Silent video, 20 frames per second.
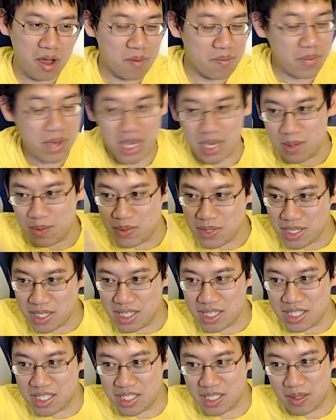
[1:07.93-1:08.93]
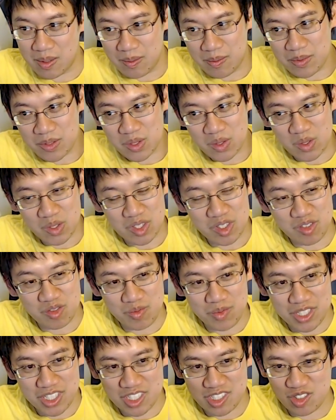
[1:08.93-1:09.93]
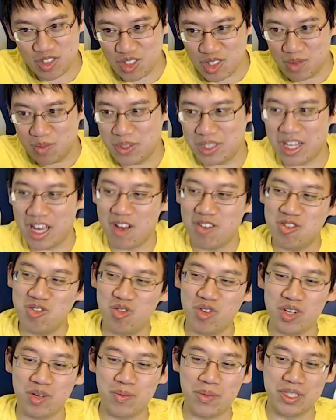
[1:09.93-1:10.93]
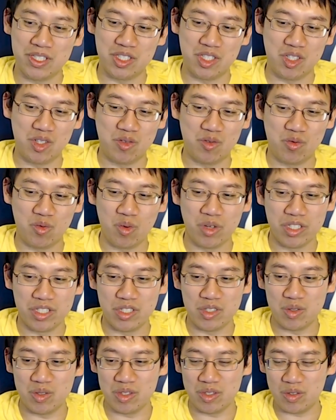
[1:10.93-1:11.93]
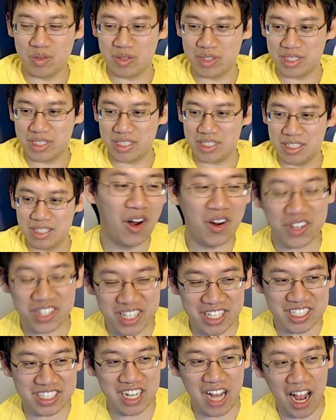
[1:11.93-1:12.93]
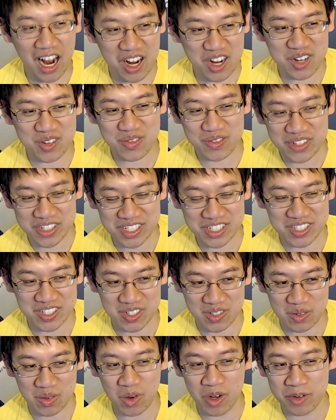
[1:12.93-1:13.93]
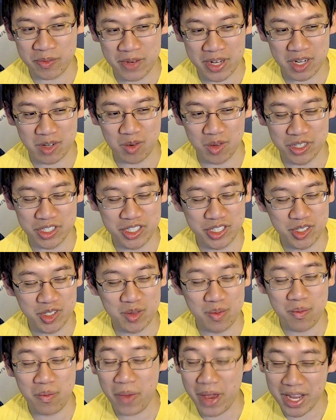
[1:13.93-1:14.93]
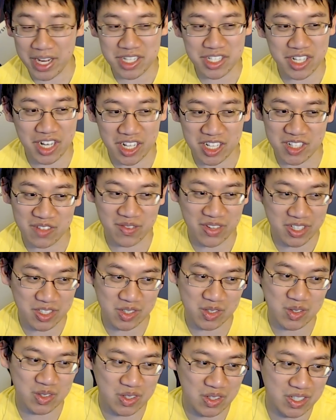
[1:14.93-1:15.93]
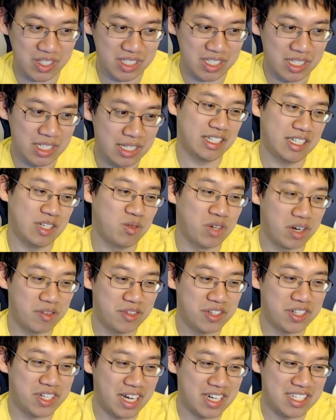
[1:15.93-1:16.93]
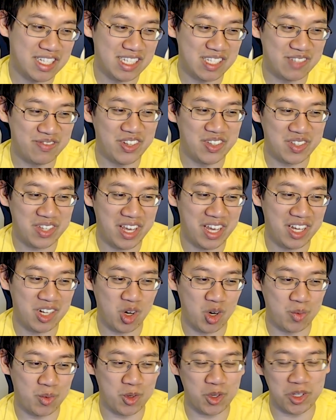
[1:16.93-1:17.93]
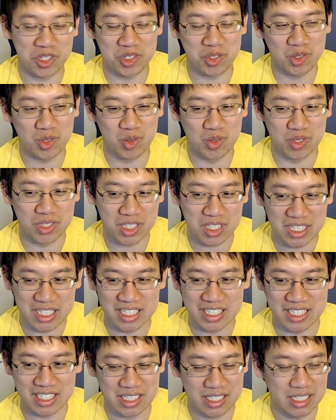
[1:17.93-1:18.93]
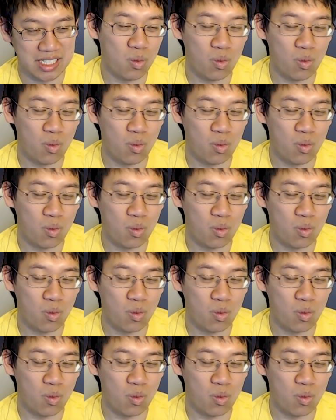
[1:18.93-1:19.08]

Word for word: Maybe some sort of Beast but that would run a bunch of 1, 2, and 3s. Arcane Artificer, 1 mana, 1, 2, Mage Elemental card. Uh, whenever you cast a spell, gain armor equal to its cost.